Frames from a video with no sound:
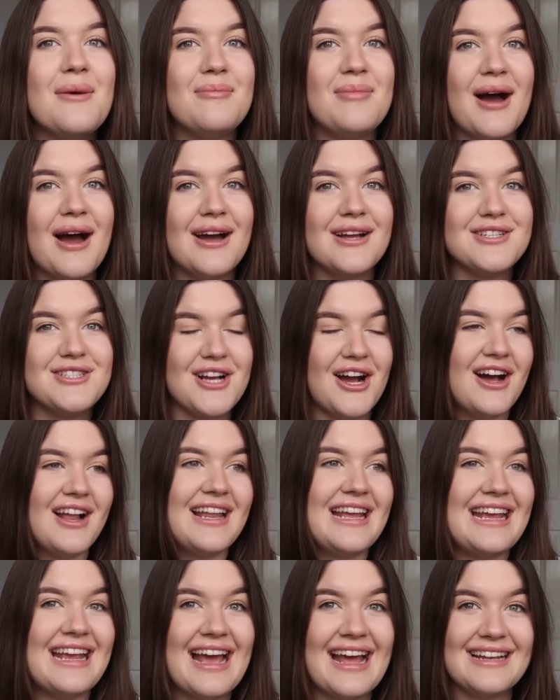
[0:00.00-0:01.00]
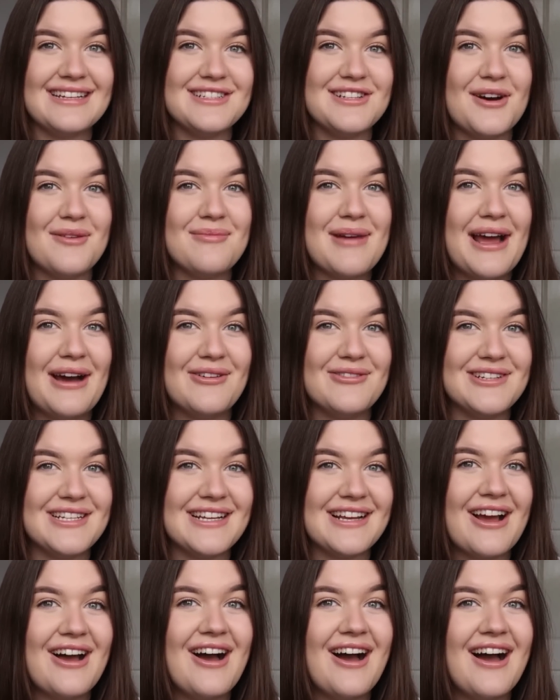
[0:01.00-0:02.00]
but Charlie ended up
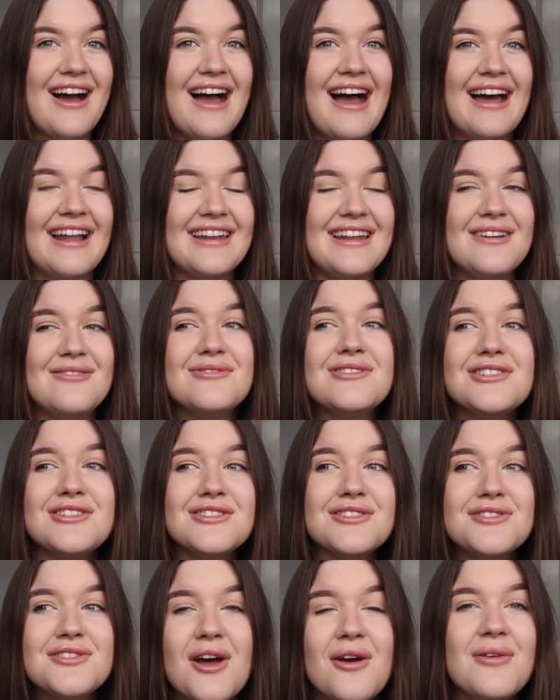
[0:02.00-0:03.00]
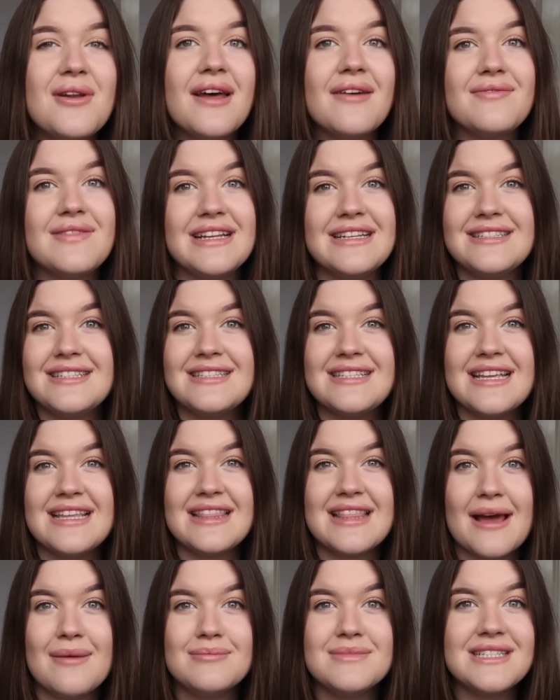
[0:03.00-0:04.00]
holding her, and it was just so lovely to see
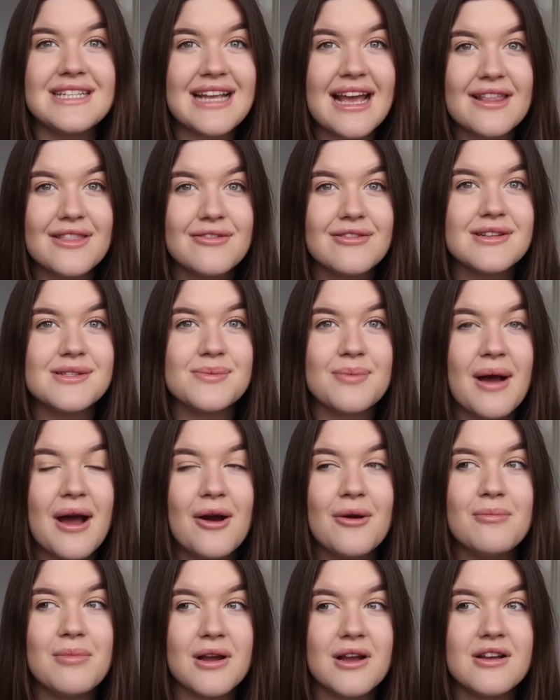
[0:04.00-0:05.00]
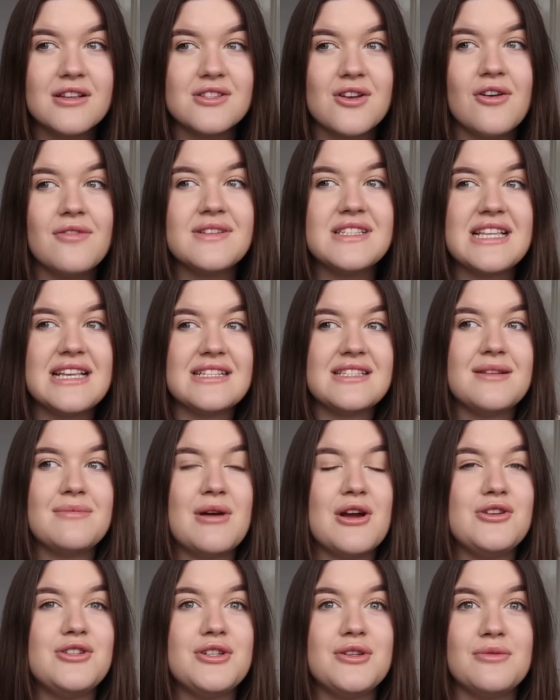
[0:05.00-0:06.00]
them together as well, because obviously it's an
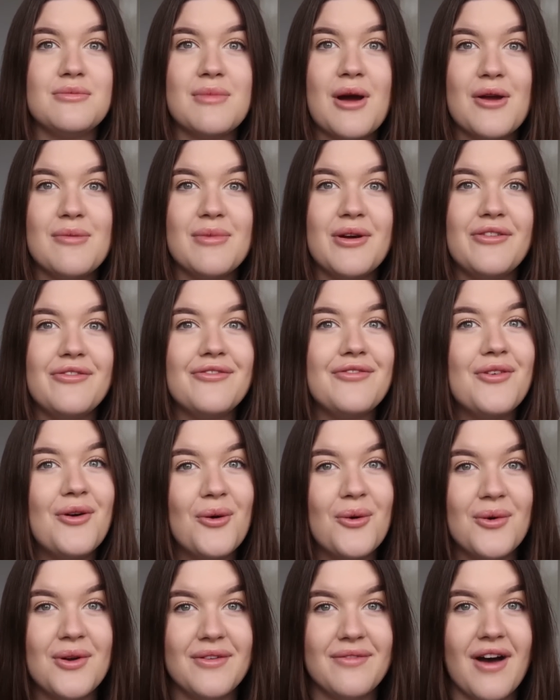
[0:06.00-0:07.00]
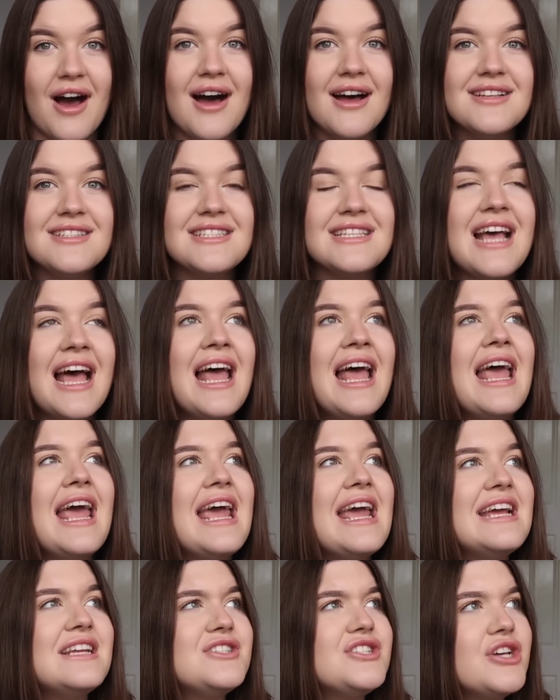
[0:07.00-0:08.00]
emotional moment for all of us.
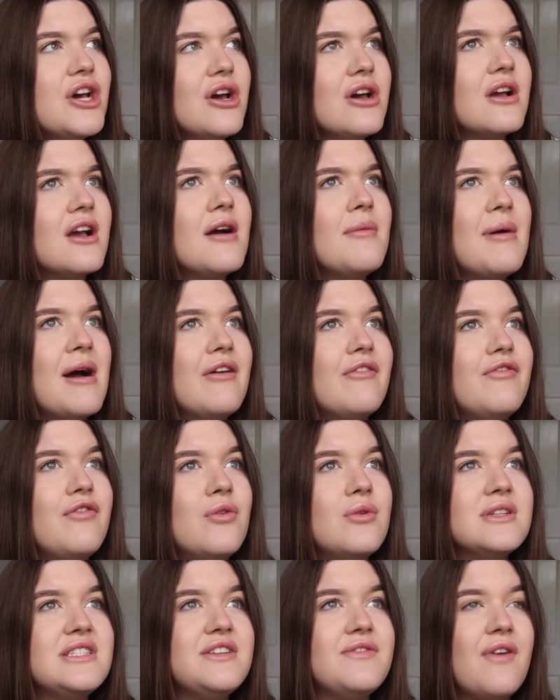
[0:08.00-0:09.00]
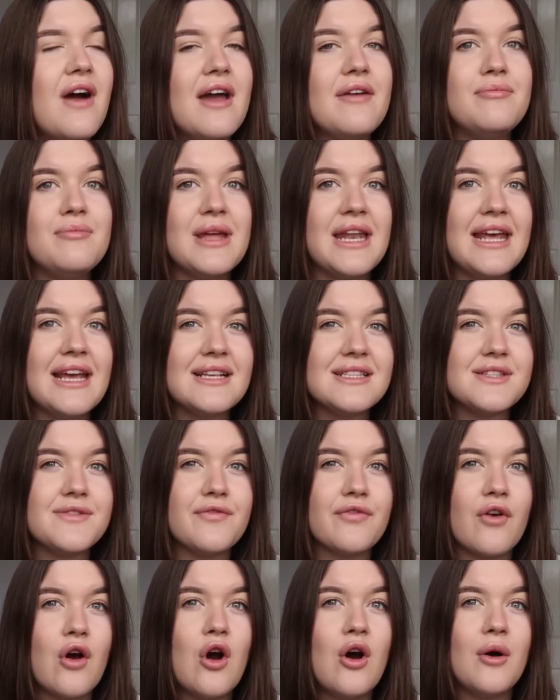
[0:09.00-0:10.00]
It took about 45 minutes
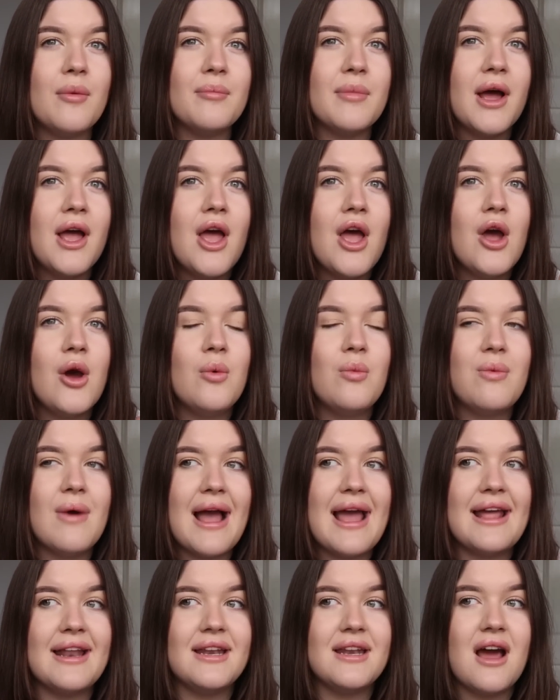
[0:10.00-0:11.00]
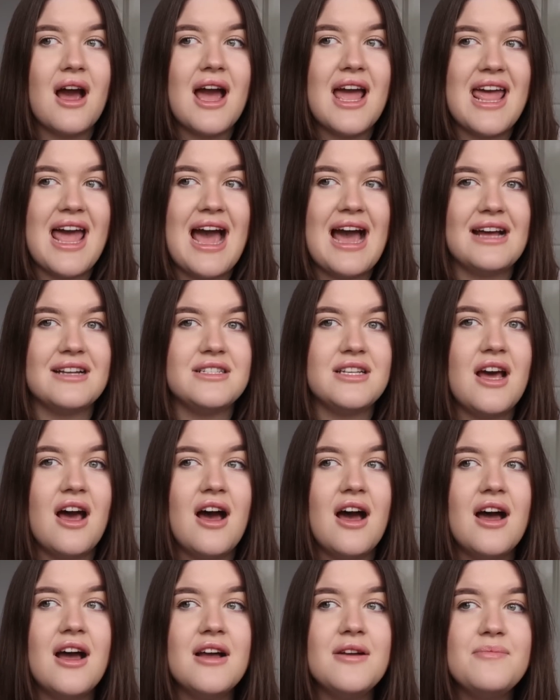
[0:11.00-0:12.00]
from when I had
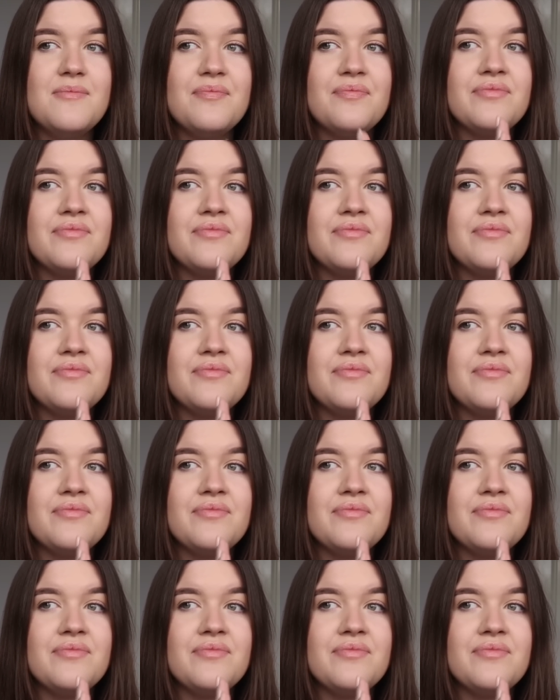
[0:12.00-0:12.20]
her